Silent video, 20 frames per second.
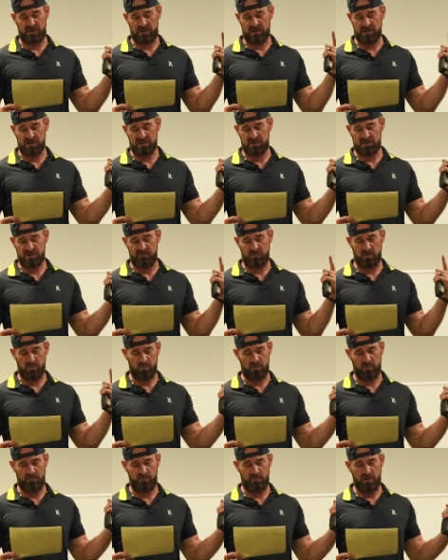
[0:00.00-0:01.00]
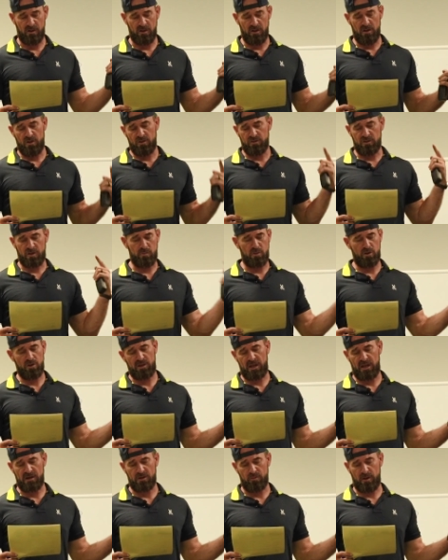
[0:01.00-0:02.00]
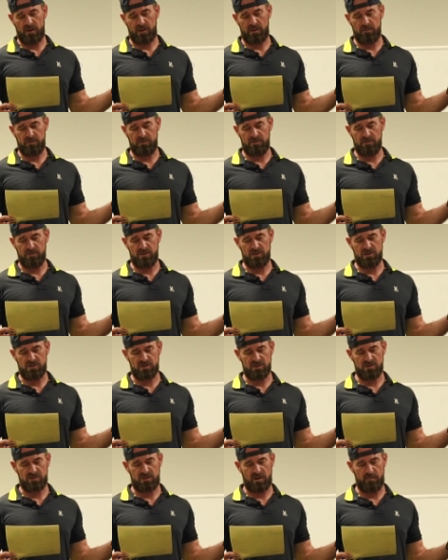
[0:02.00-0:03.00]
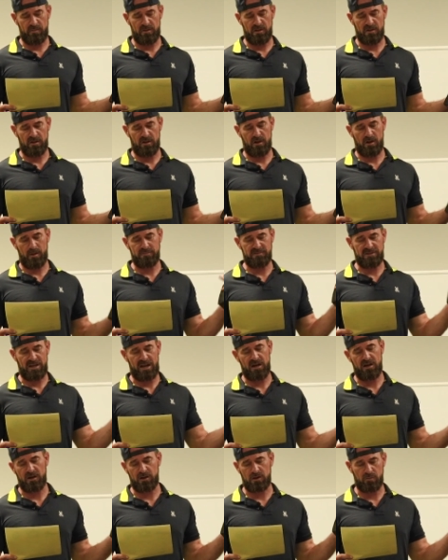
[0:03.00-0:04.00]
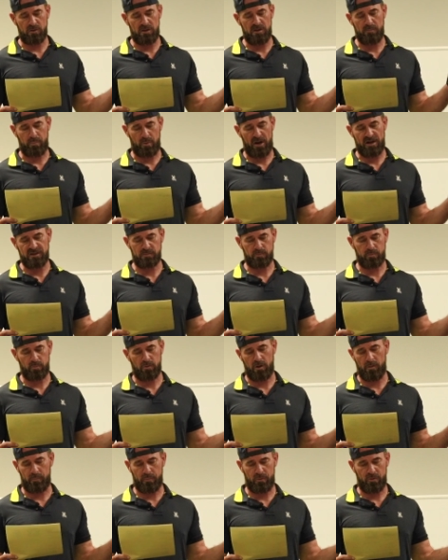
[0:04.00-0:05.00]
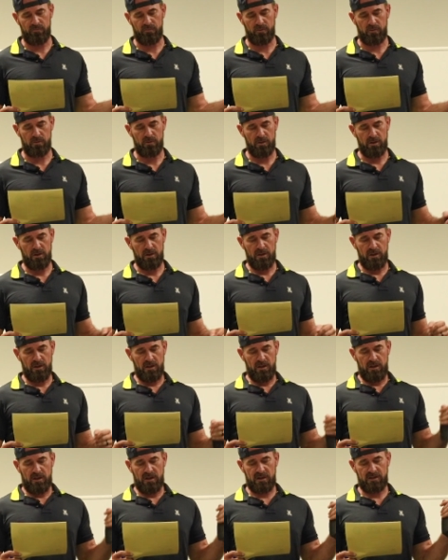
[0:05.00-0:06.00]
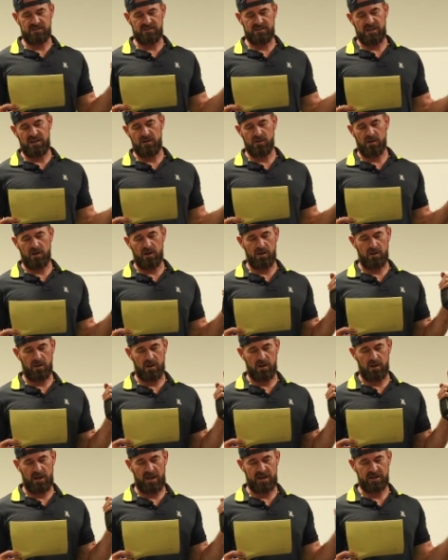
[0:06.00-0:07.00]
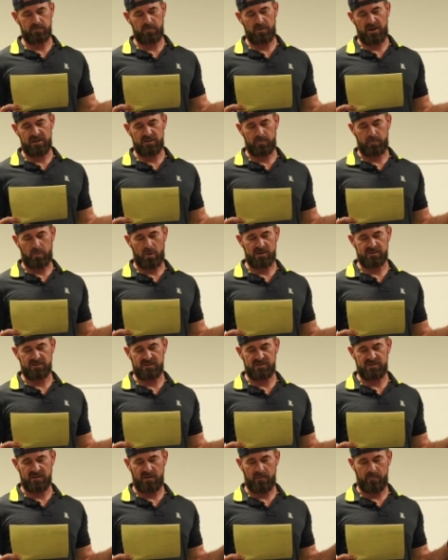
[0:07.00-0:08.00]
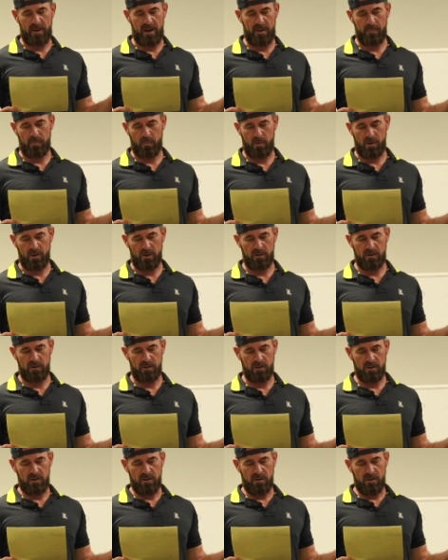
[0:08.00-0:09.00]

the condition of your roof, communicate directly with your insurance company, obtain an agreed price approval, exceed, uh, uh, expedite the processing of paperwork,